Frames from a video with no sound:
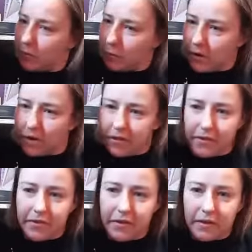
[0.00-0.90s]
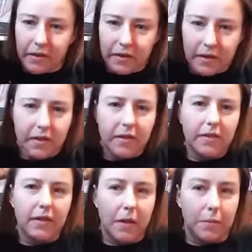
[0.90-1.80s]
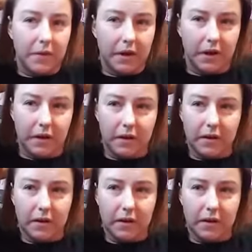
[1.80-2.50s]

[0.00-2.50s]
with the company.